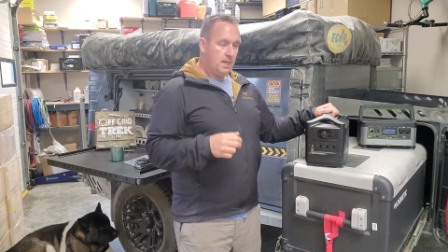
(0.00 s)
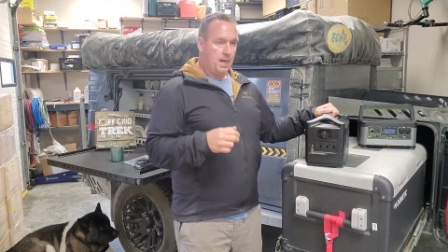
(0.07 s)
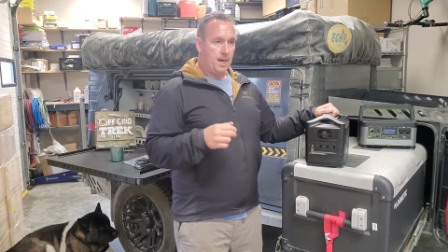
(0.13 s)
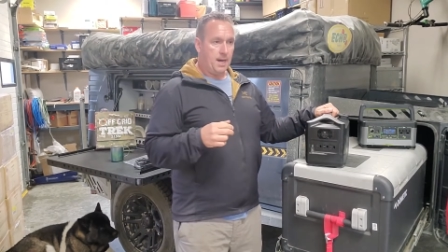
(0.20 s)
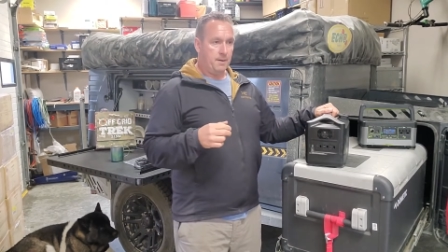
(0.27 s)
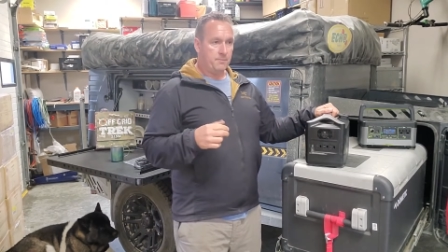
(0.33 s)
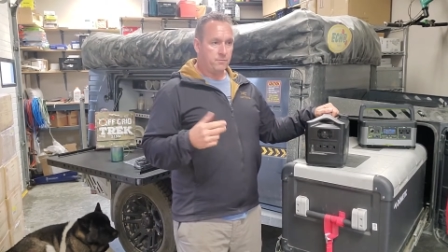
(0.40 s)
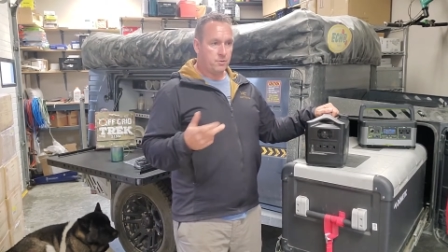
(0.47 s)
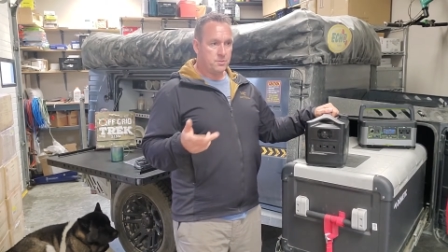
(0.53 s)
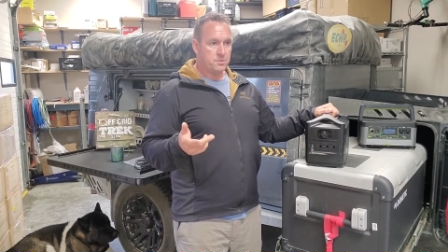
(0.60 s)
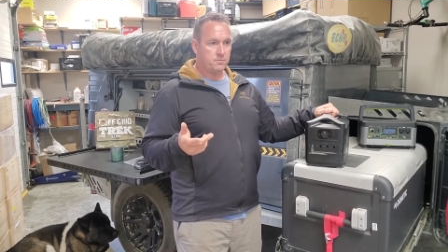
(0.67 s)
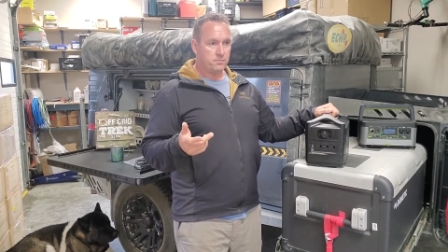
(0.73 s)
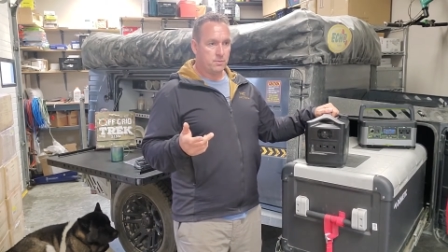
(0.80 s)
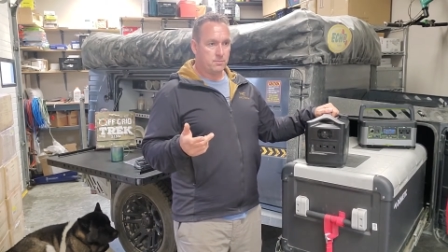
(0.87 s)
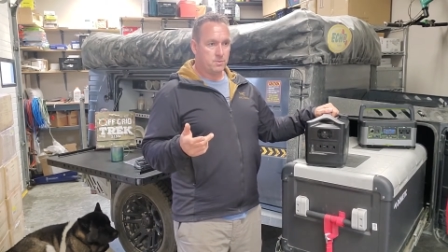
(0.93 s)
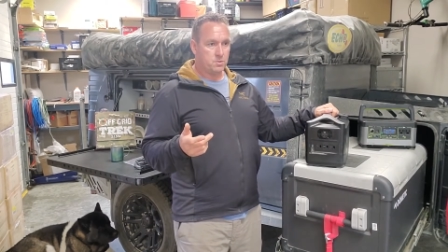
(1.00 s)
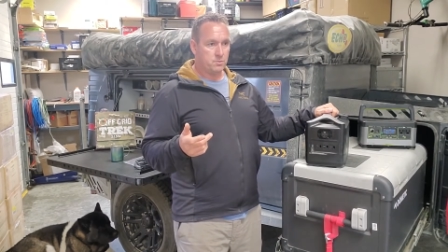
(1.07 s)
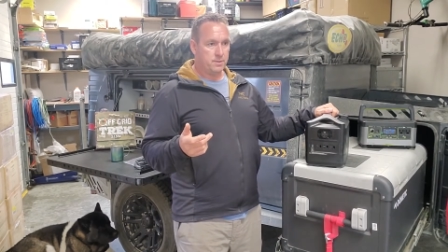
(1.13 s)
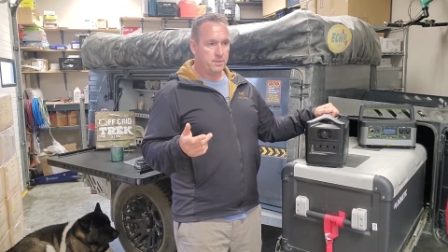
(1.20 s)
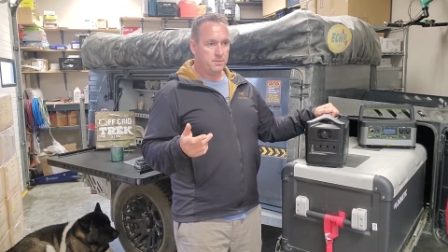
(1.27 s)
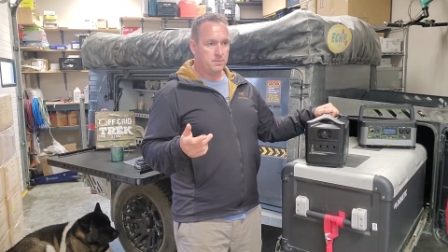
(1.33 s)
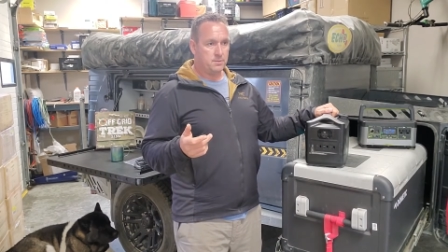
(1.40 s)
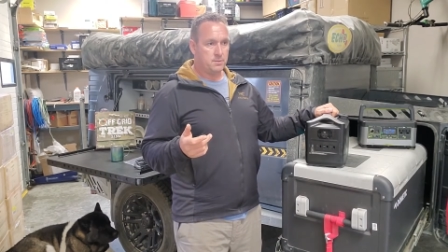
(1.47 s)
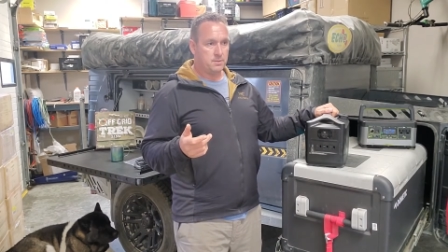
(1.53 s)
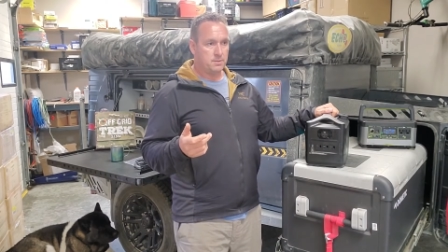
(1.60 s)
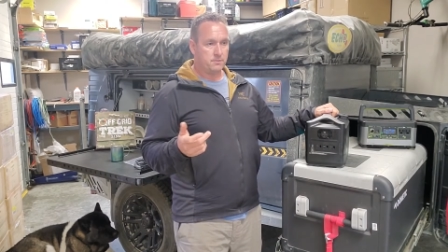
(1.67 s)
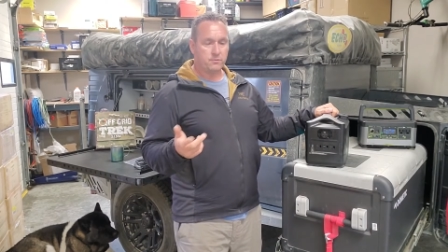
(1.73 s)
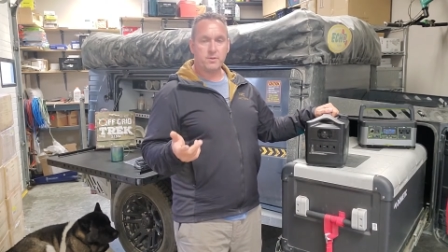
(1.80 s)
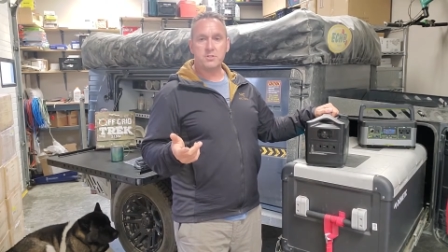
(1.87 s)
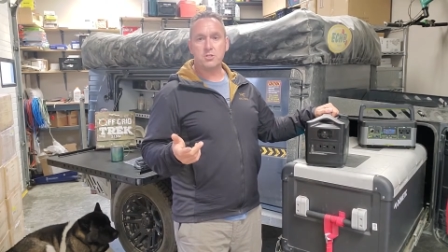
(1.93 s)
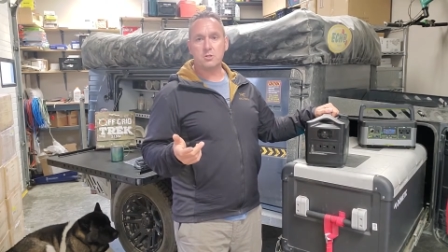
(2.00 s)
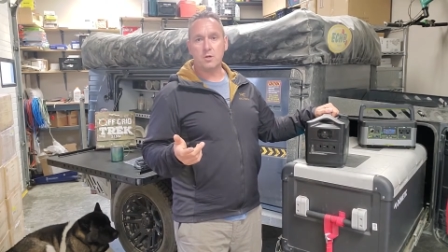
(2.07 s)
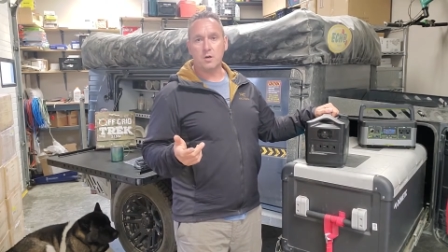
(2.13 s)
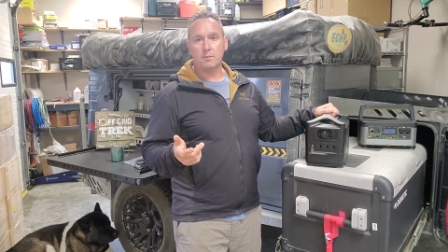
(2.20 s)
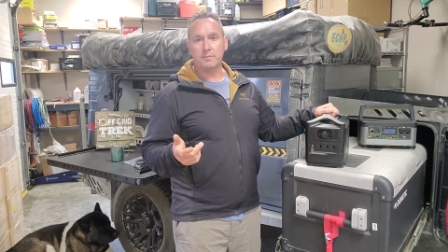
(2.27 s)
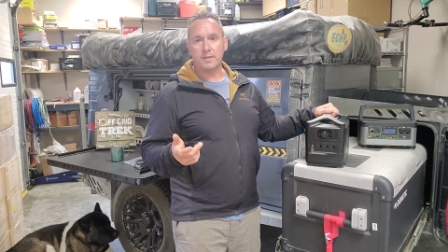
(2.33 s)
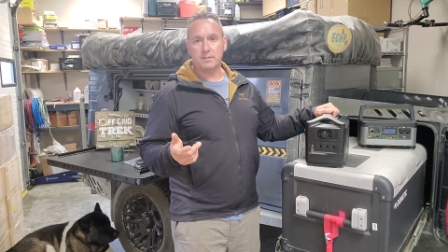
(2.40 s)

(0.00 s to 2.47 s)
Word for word: Um, first and foremost, we used the fridge at home.